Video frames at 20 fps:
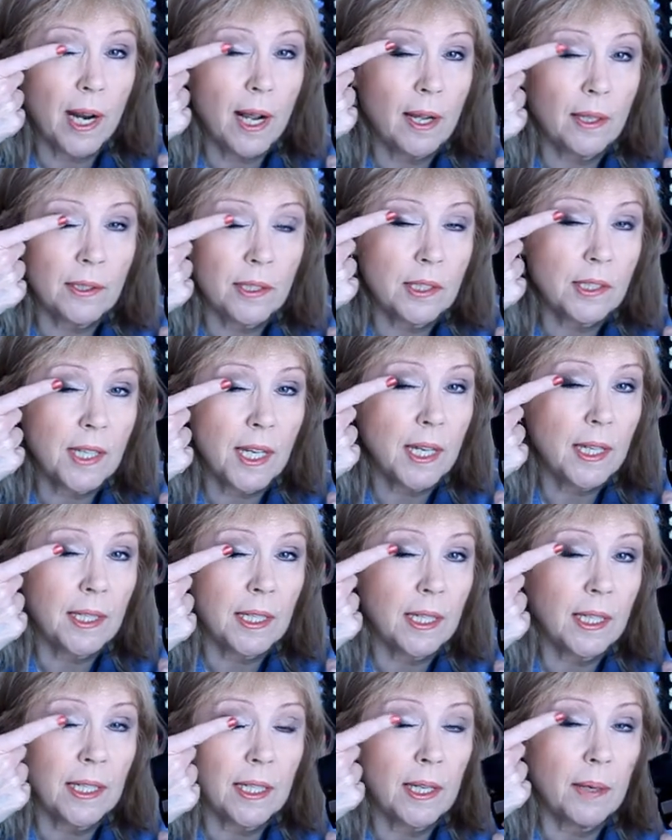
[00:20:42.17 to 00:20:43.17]

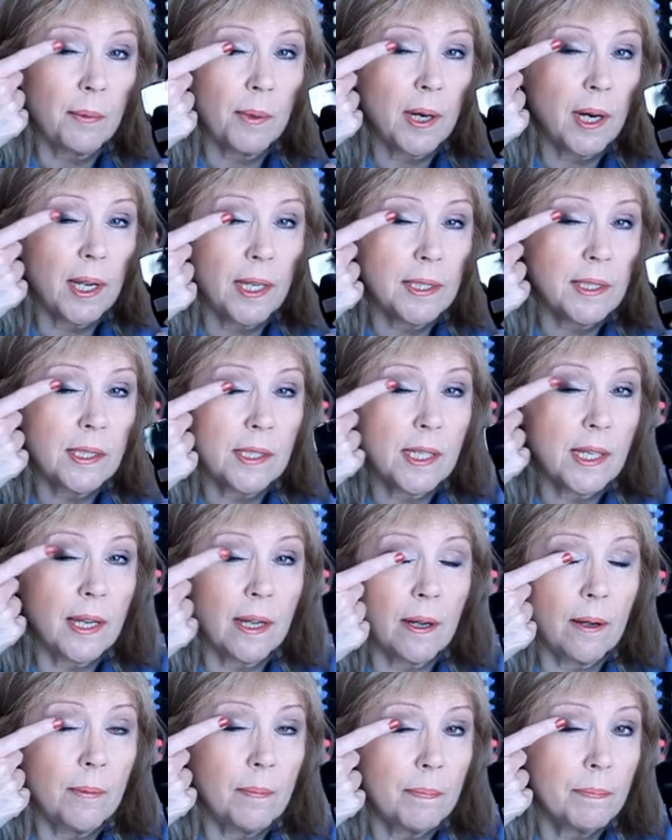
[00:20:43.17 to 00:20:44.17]
outstanding and they were on
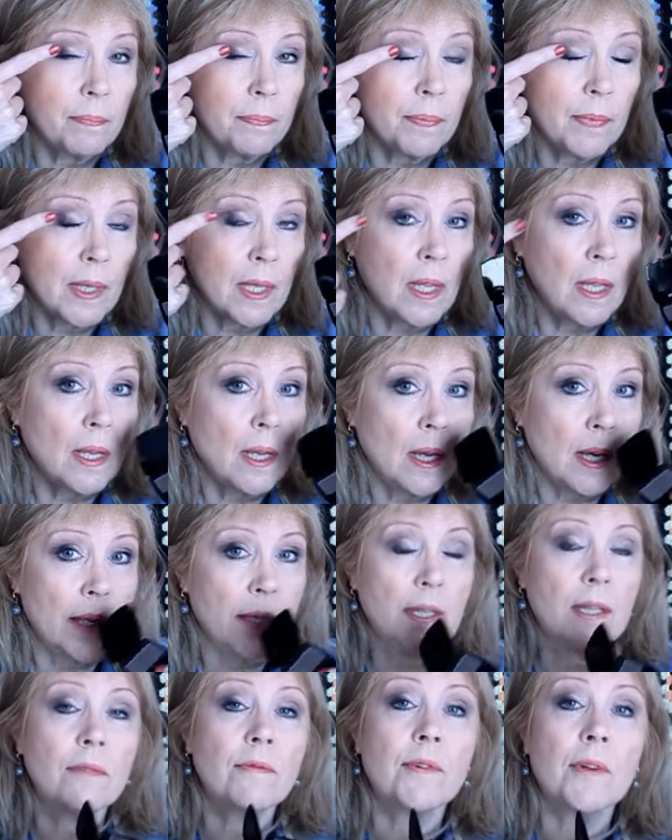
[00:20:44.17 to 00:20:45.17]
sale, I
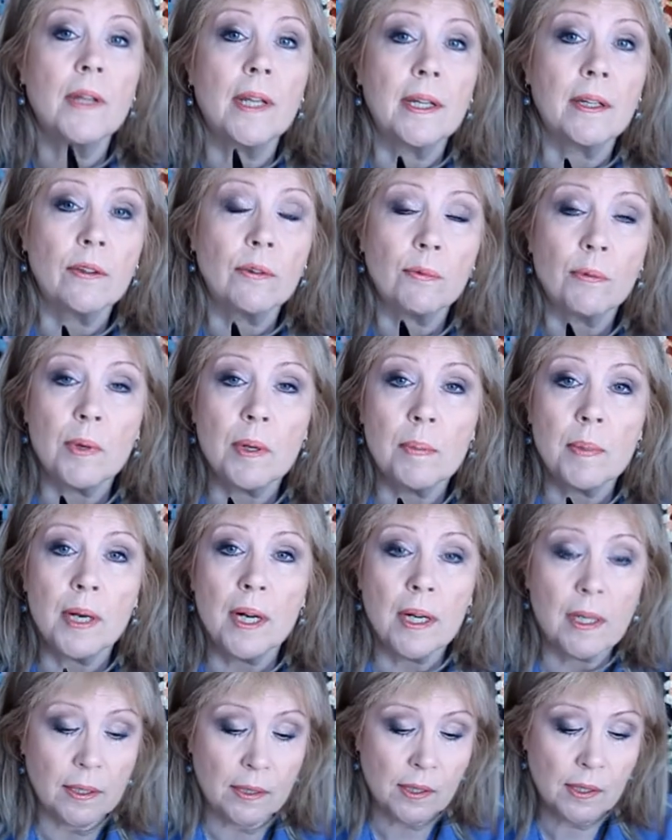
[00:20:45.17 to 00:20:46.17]
think for like three
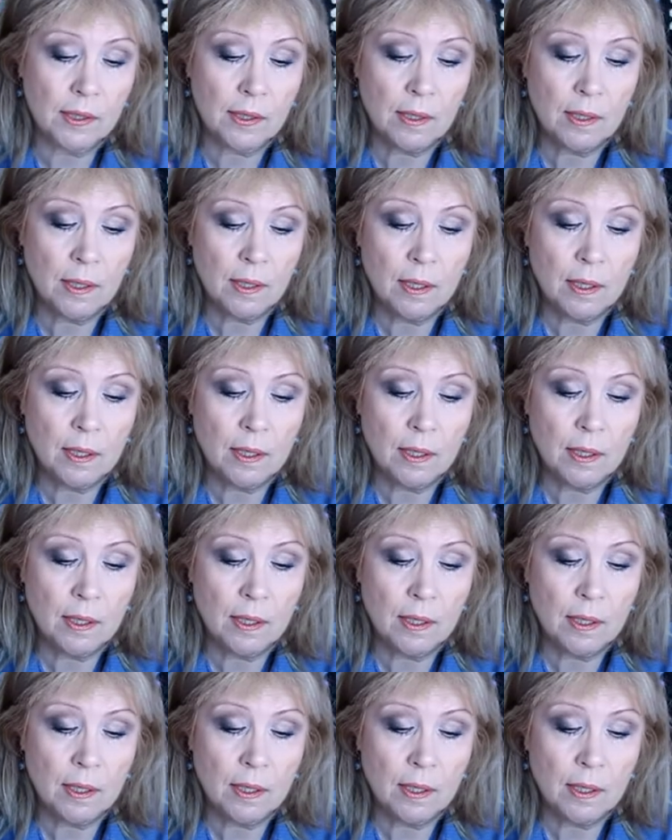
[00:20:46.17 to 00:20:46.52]
bucks.